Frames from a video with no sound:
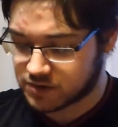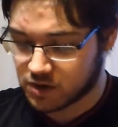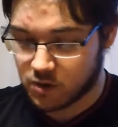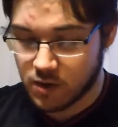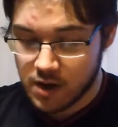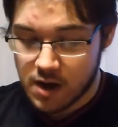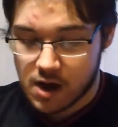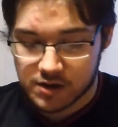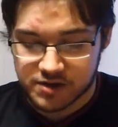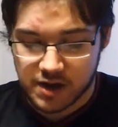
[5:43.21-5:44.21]
So,
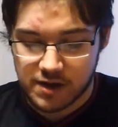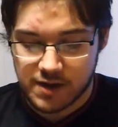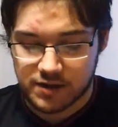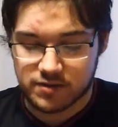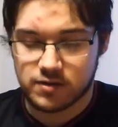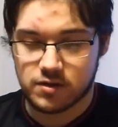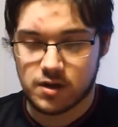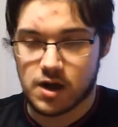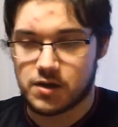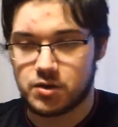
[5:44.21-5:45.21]
I'll say that
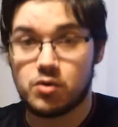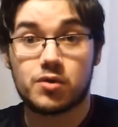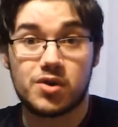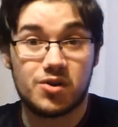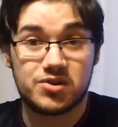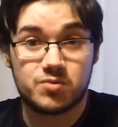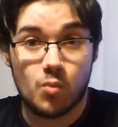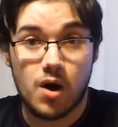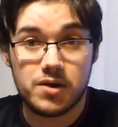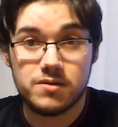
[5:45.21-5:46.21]
uh, the newer cards
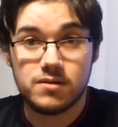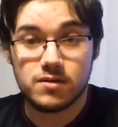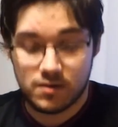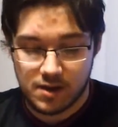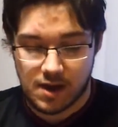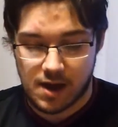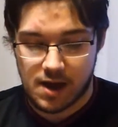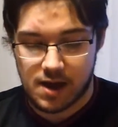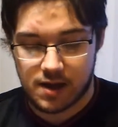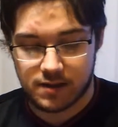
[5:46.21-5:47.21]
won,
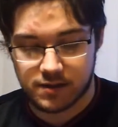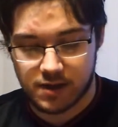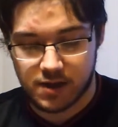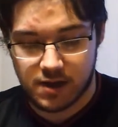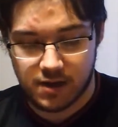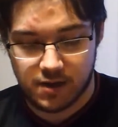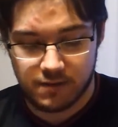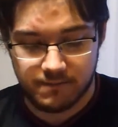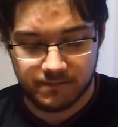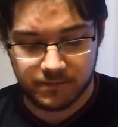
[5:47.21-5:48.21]
and uh,